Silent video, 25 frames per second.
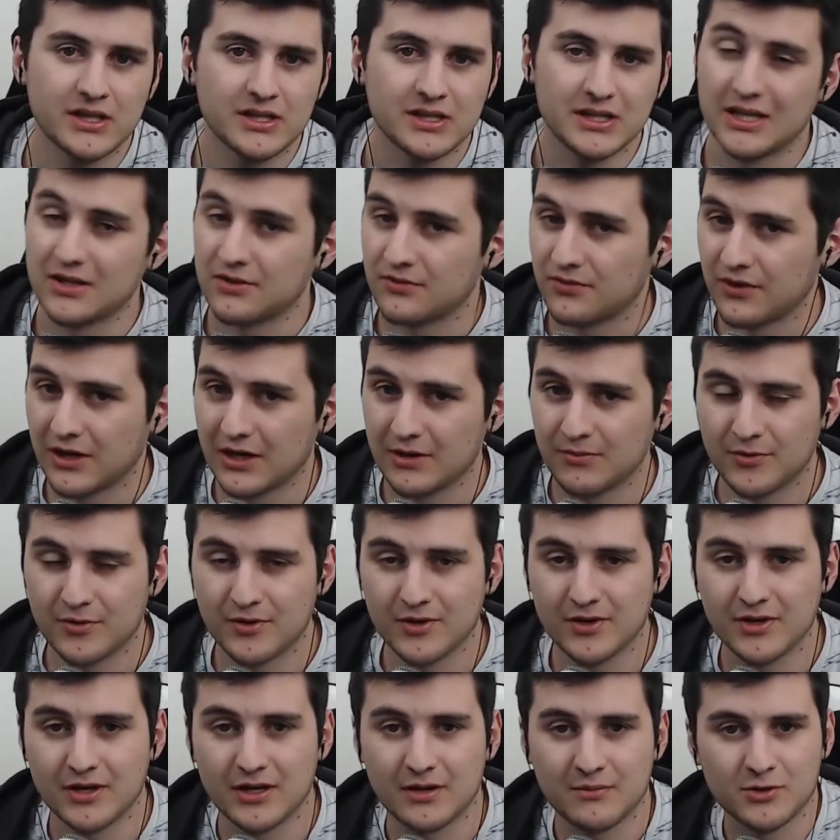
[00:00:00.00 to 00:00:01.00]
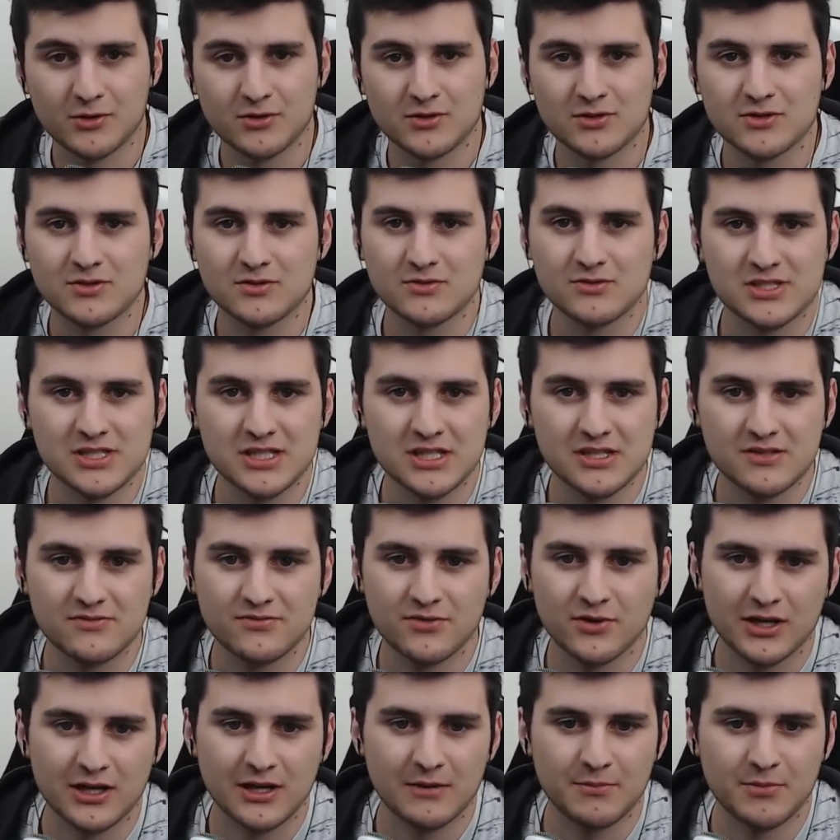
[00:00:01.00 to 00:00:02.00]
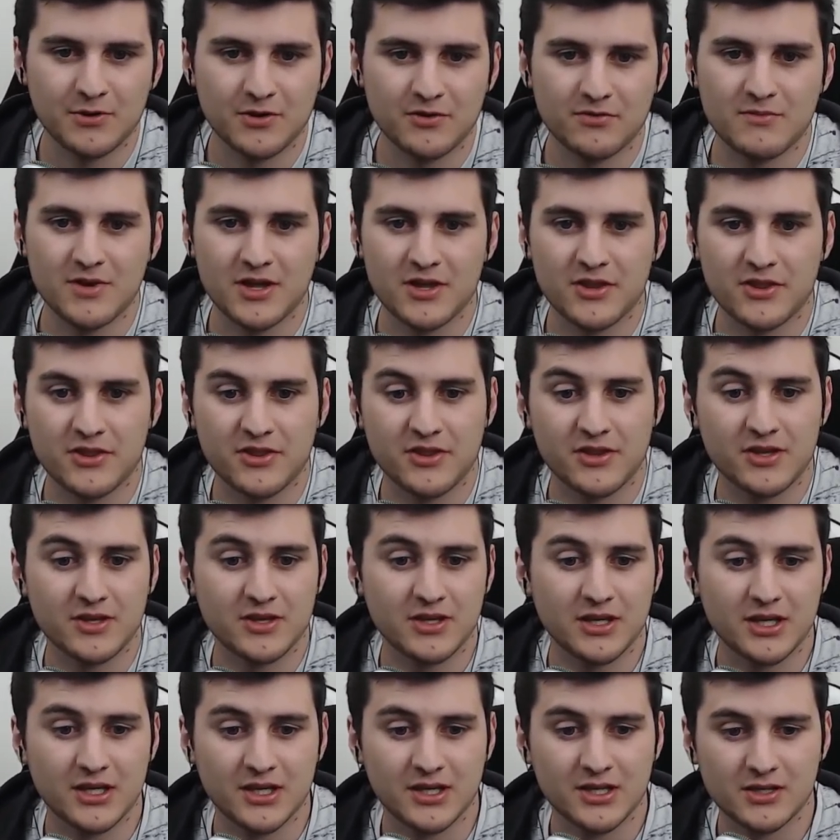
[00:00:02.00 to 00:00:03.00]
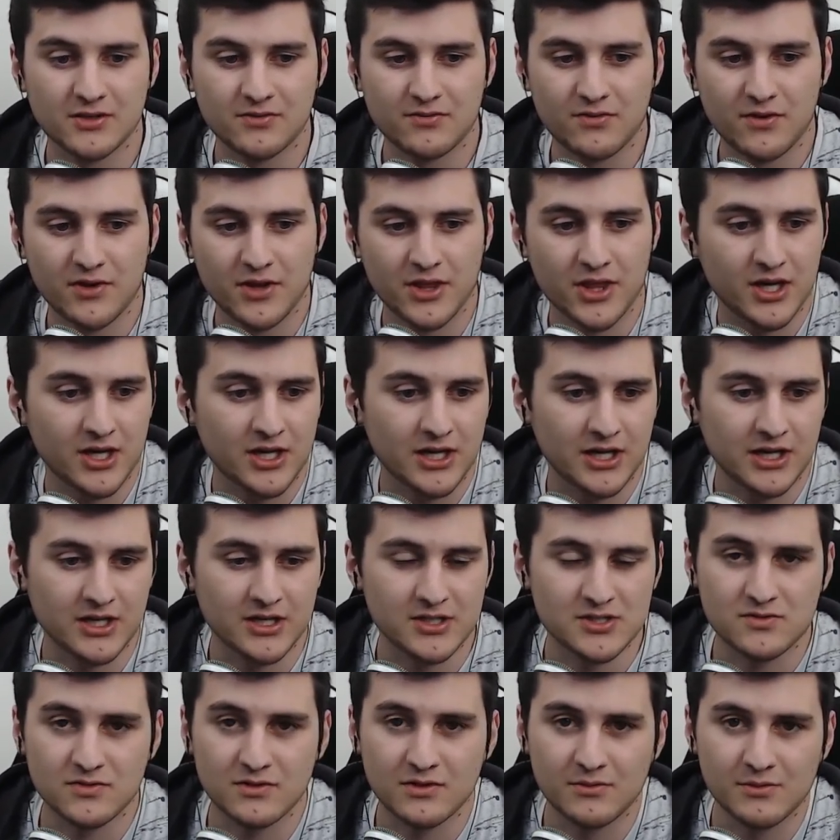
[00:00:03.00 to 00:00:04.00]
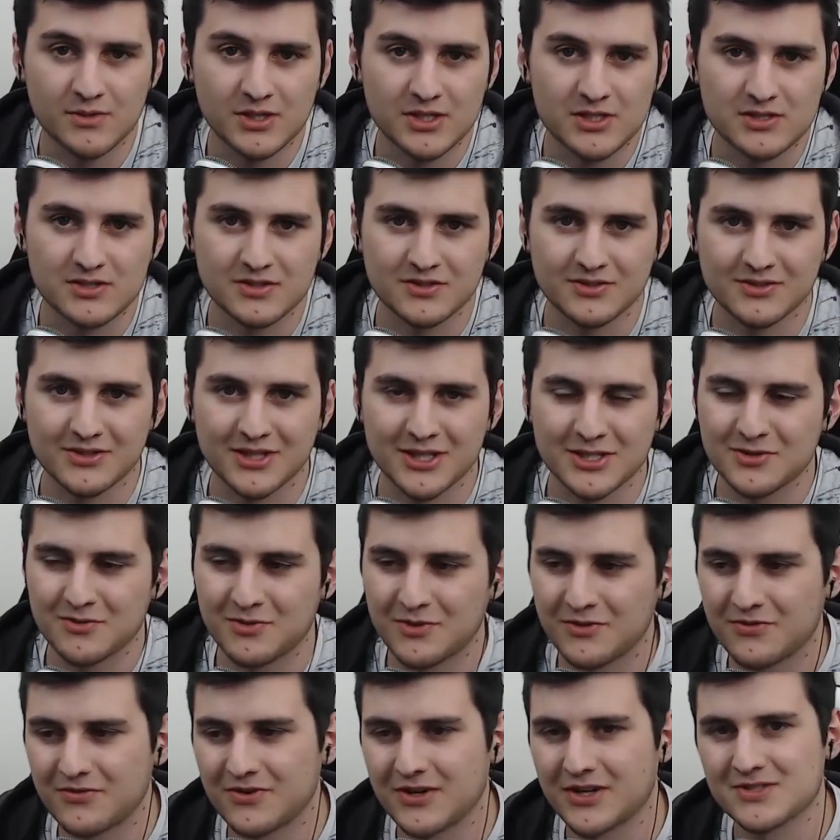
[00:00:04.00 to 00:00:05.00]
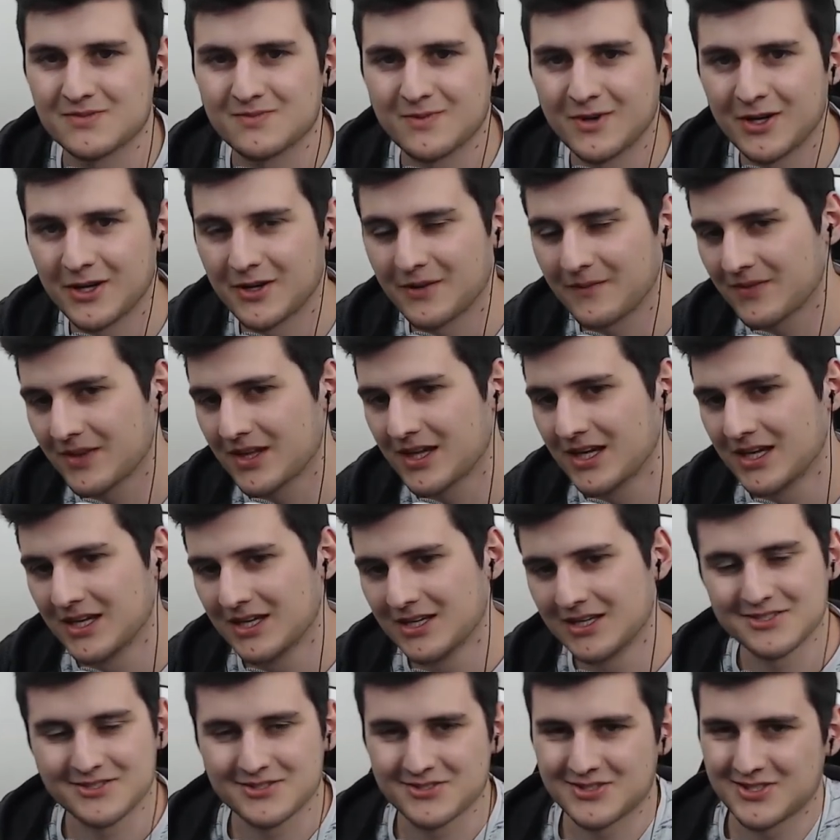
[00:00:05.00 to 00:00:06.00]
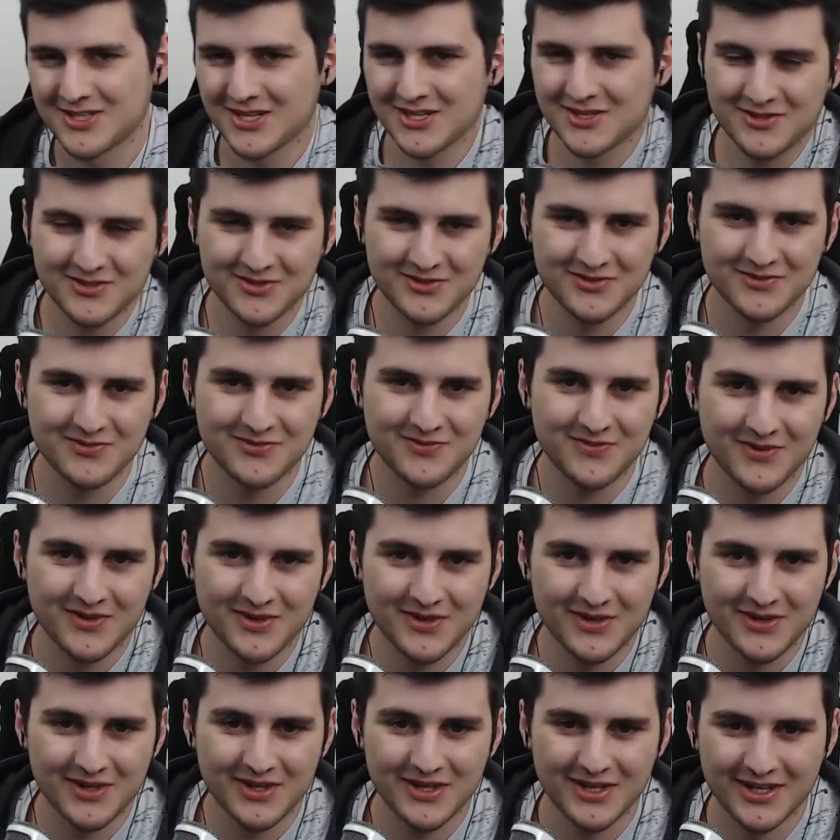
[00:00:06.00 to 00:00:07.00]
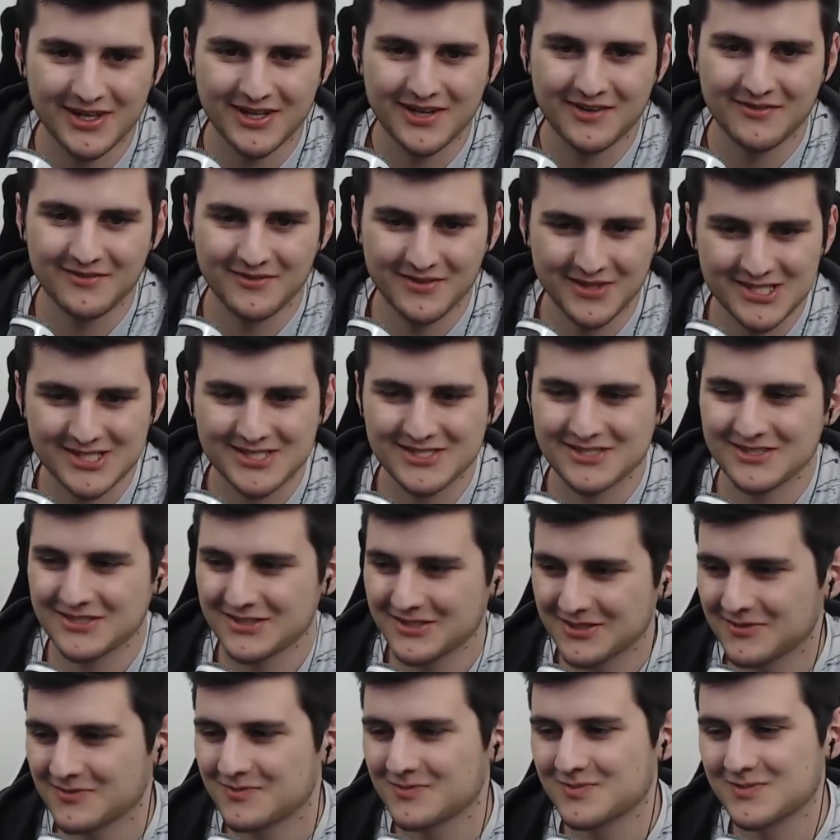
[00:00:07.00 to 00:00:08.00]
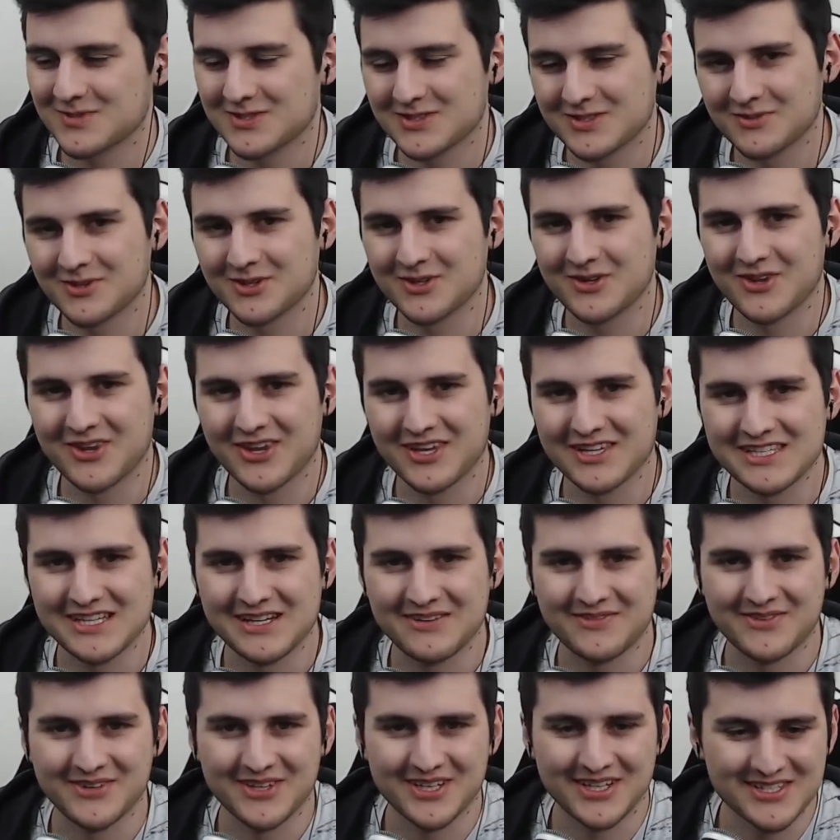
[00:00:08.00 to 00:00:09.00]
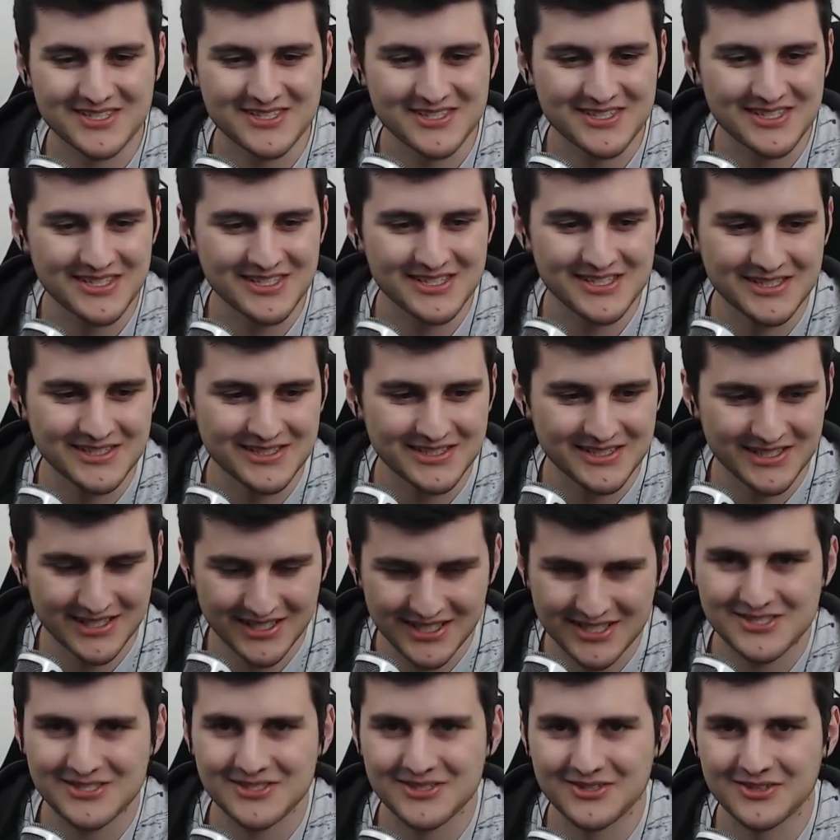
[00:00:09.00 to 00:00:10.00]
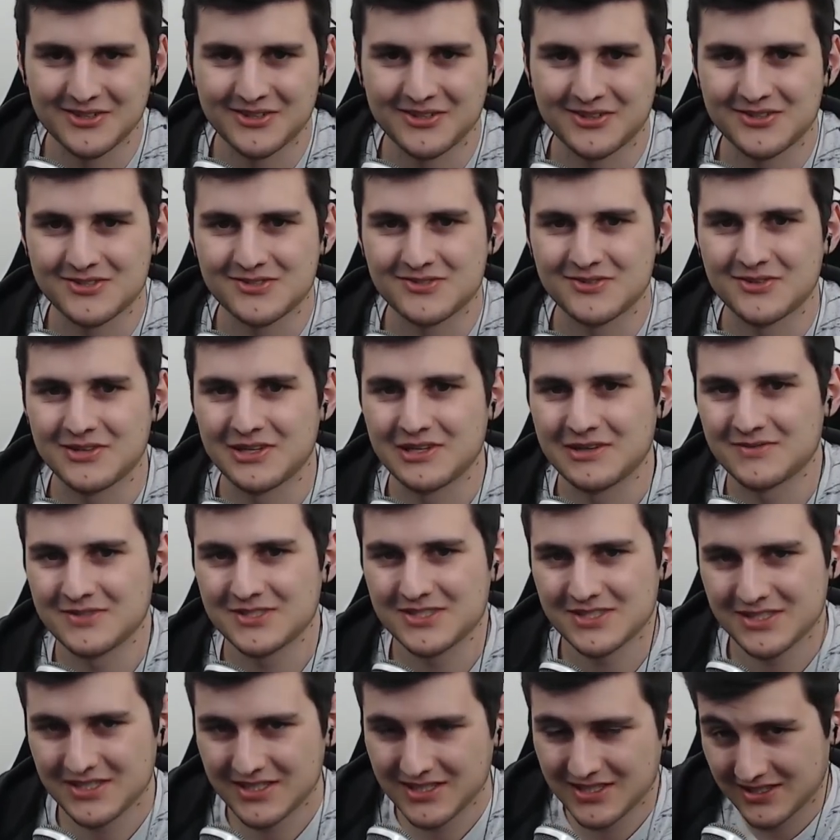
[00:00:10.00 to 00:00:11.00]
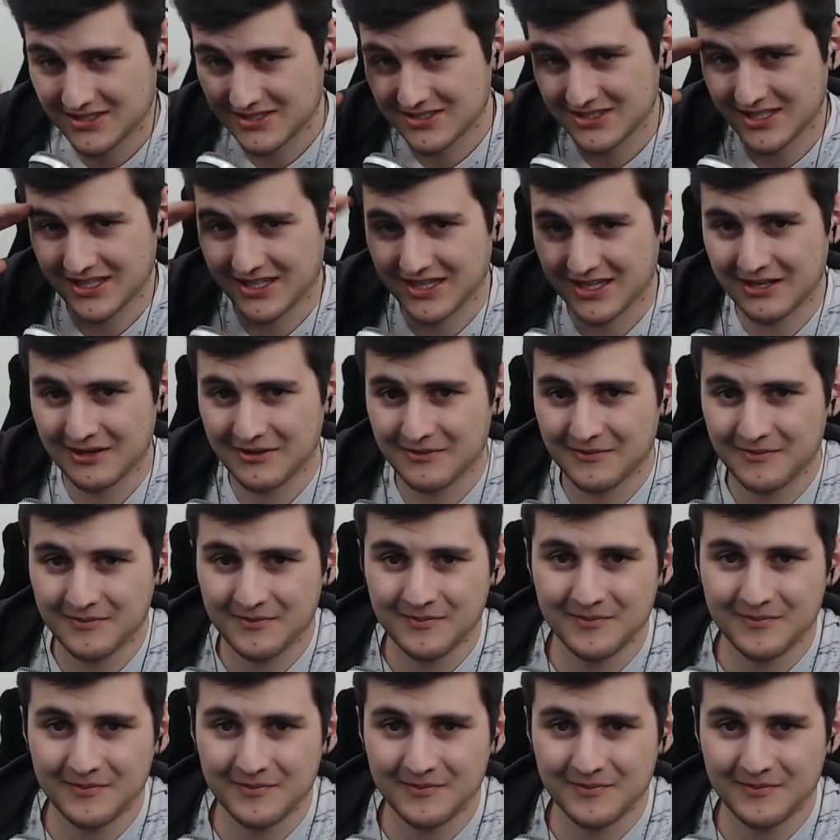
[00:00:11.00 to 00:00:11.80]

End of April, I'm going to New Zealand for a couple of months and live with other streamers, so that should be fun as well. So stay tuned. Um, there's some good things happening this year. I see you on the streams. Take care.